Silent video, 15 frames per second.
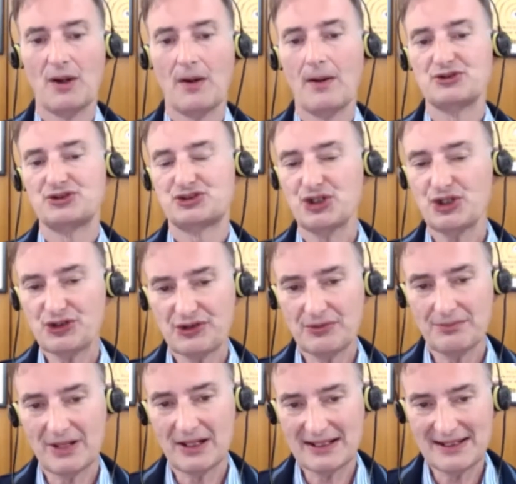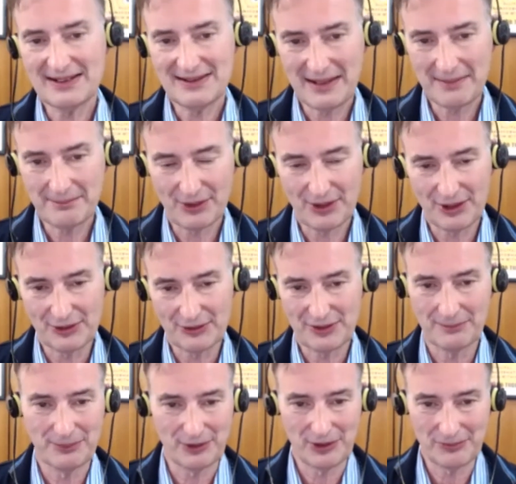took the money they borrowed
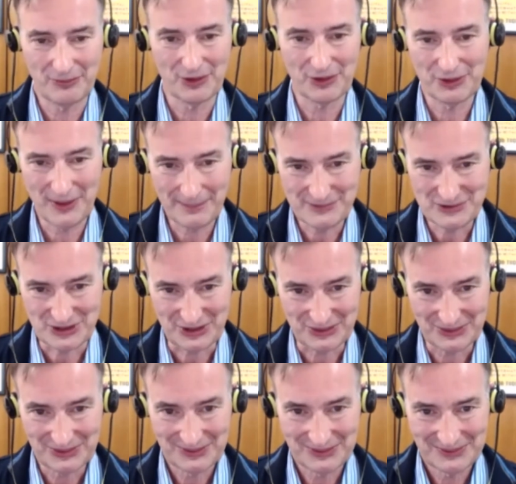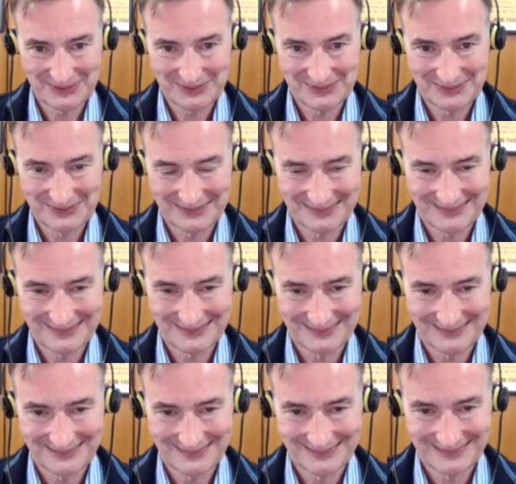and bought more crypto,
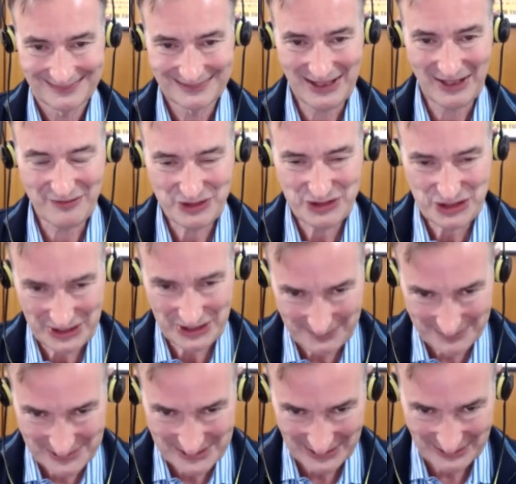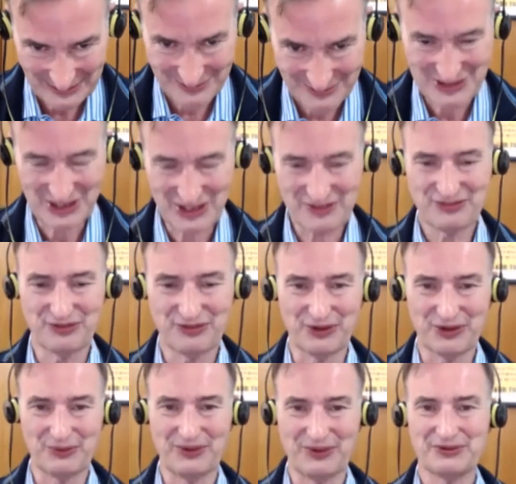leveraging themselves. Therefore,
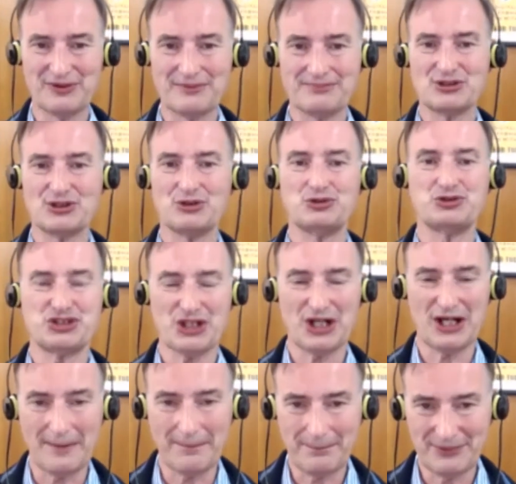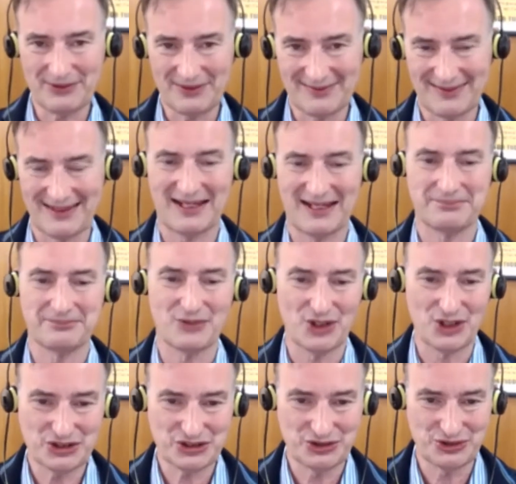when crypto dropped, they had
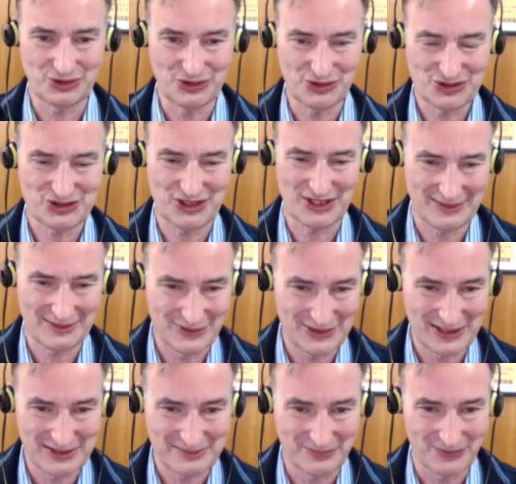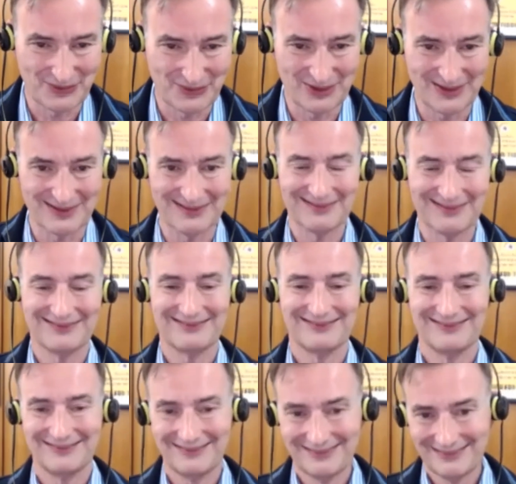margin calls saying you need more
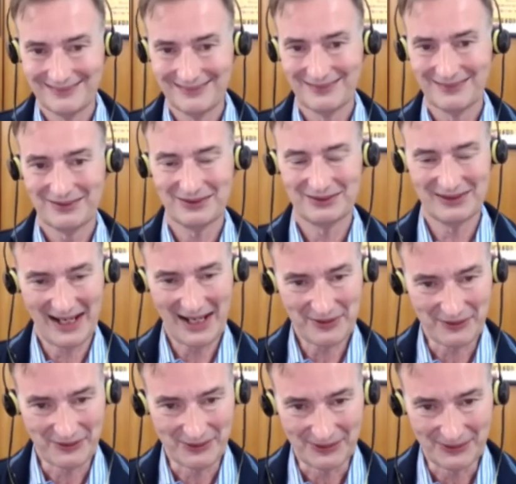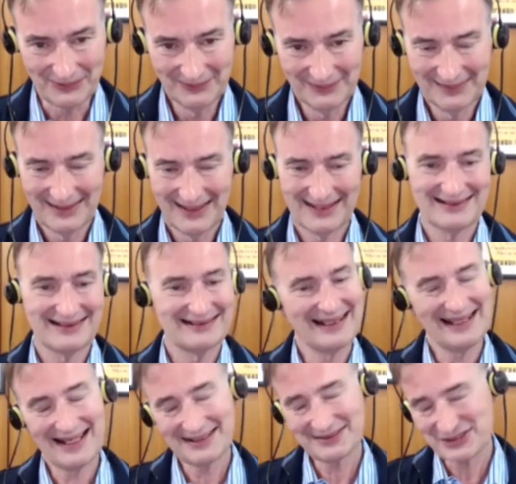collateral, and then they
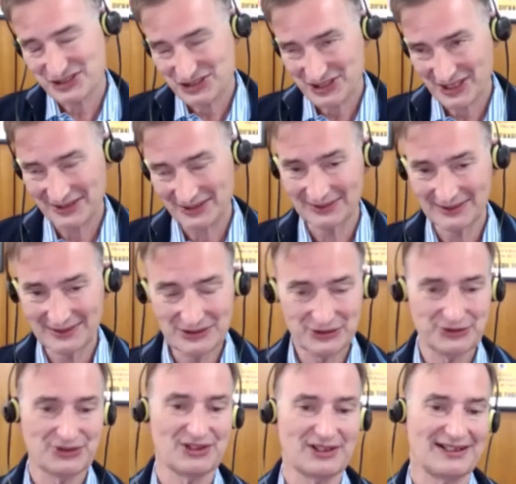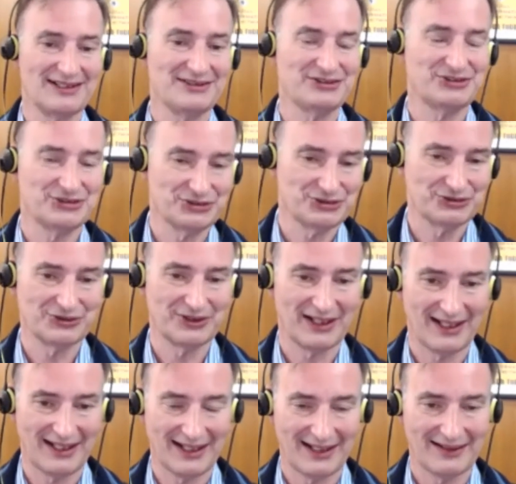had to sell into
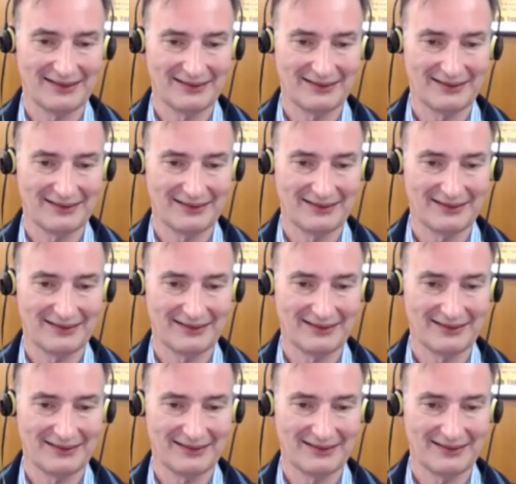a